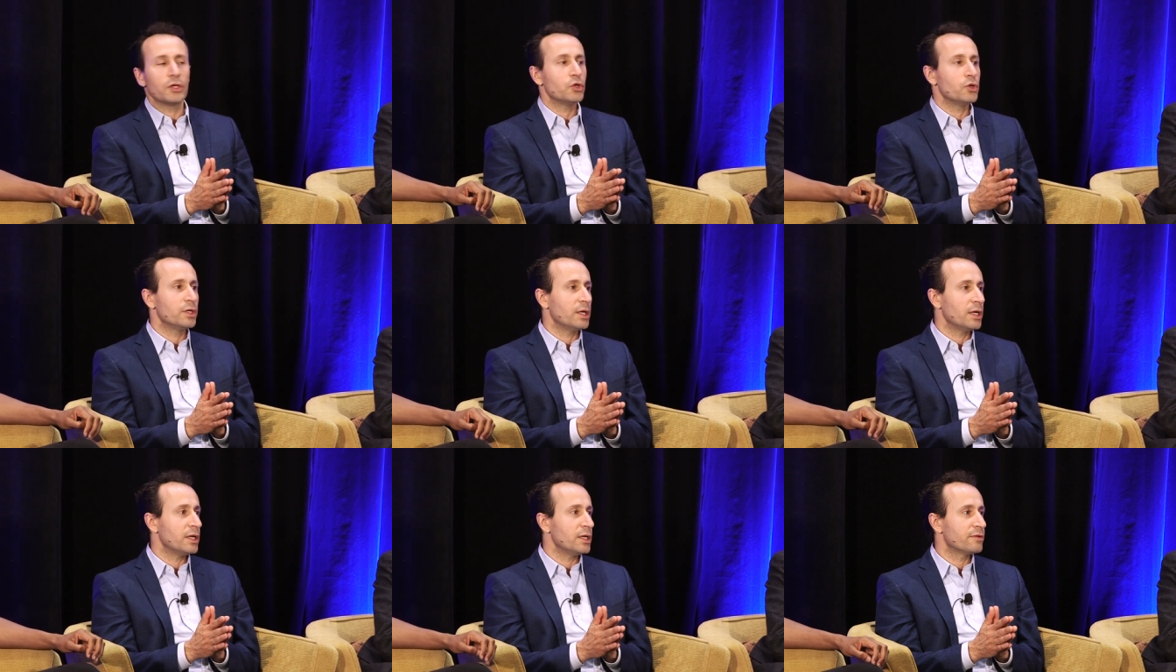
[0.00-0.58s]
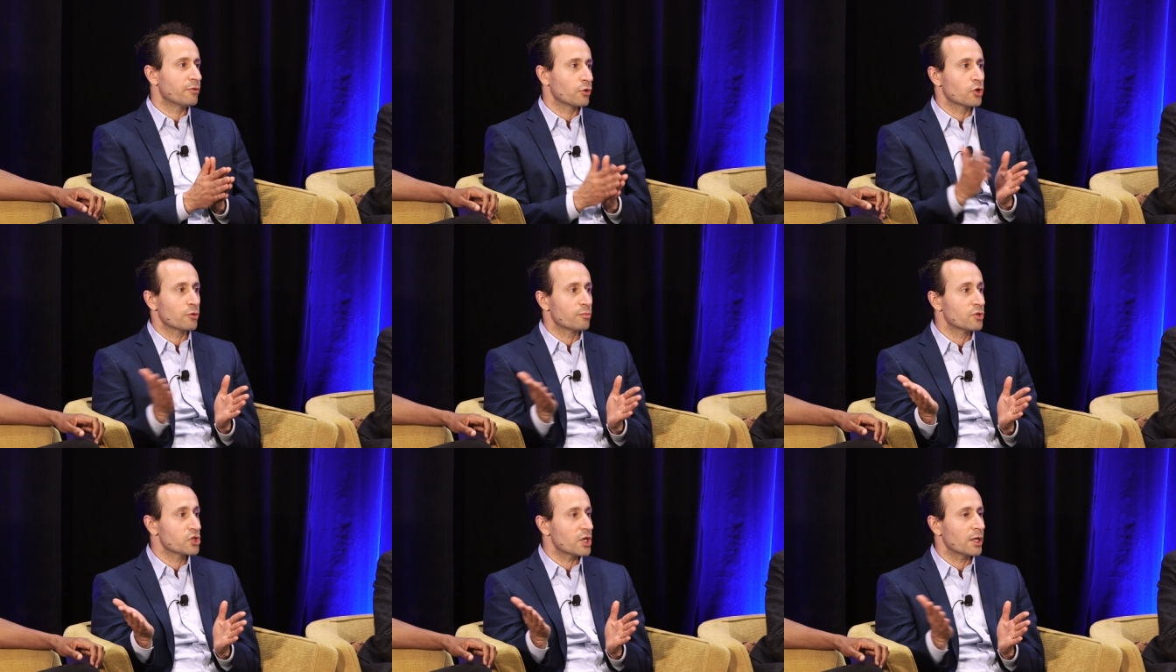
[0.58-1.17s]
You need, for
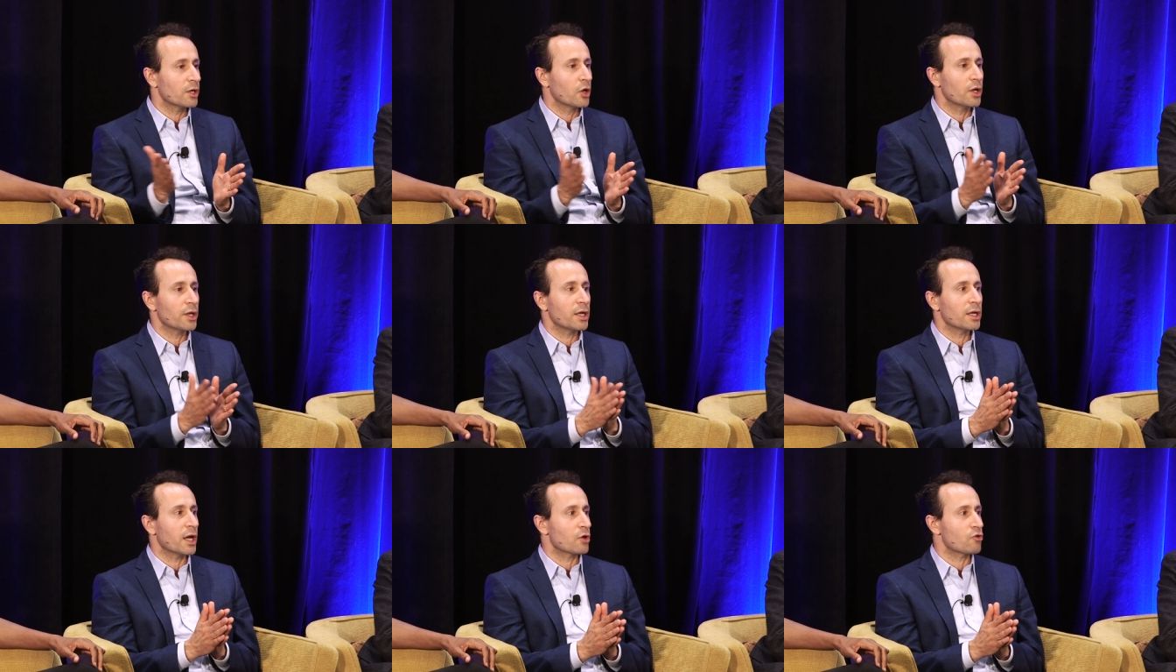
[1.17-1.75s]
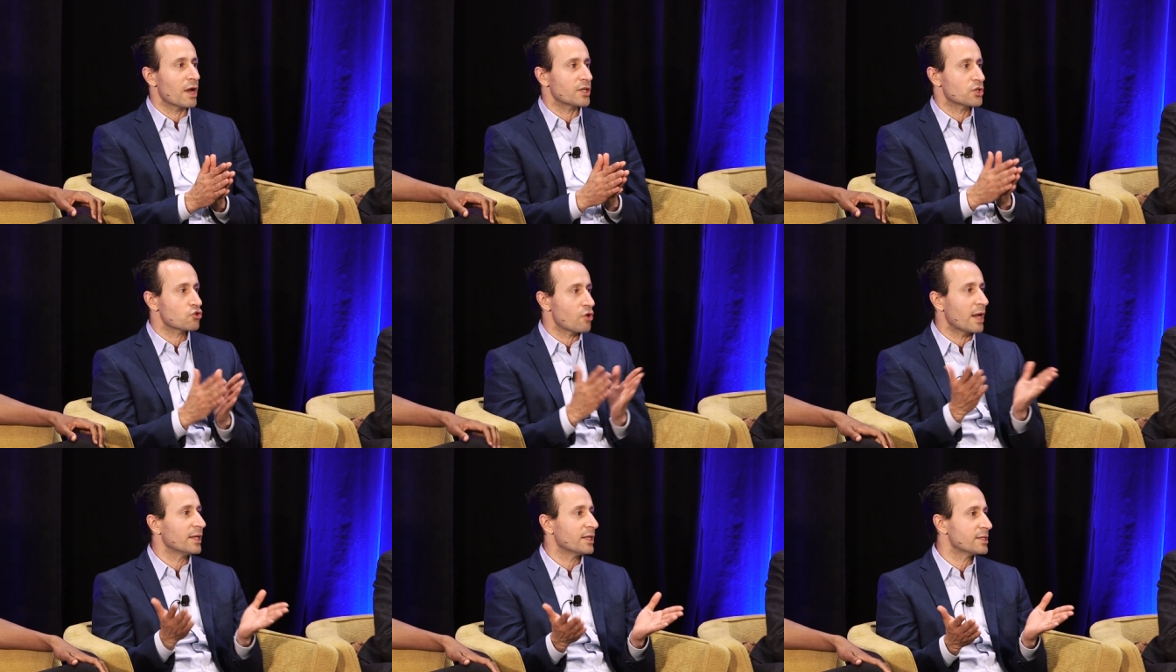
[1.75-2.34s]
good machine learning, a great
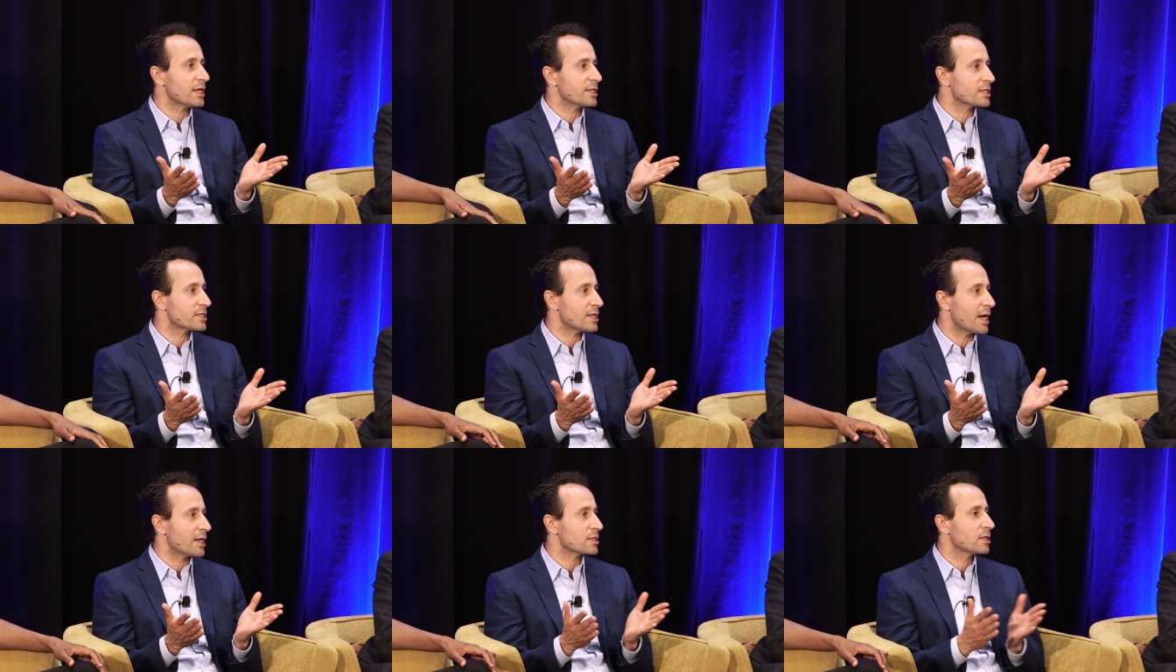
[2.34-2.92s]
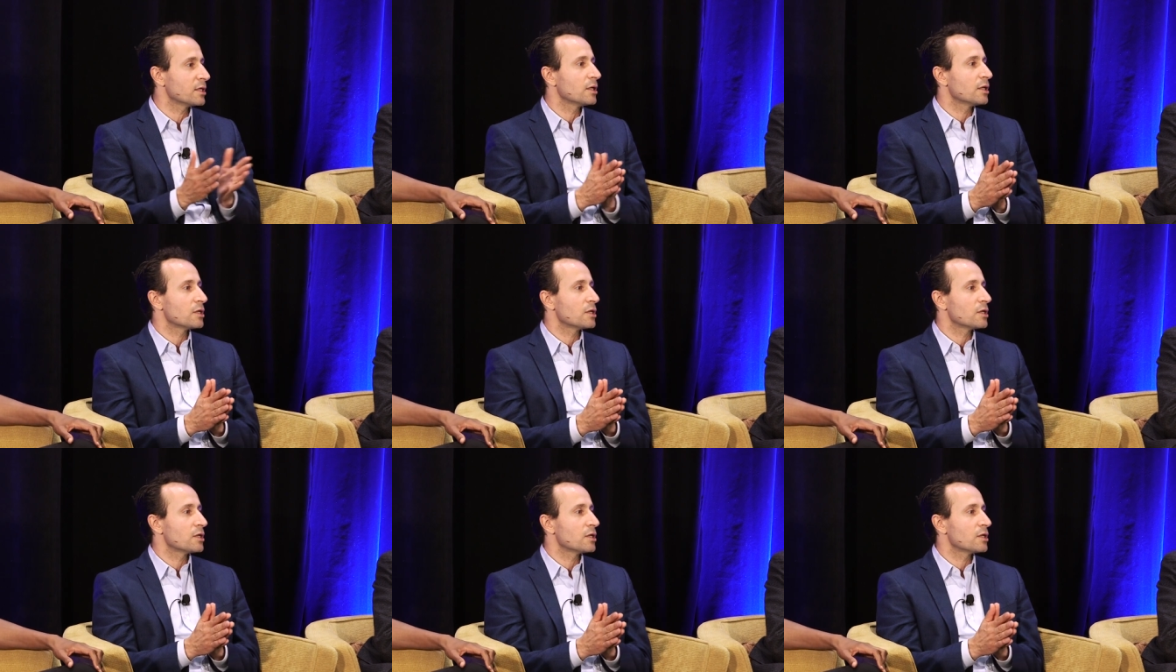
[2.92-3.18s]
training data set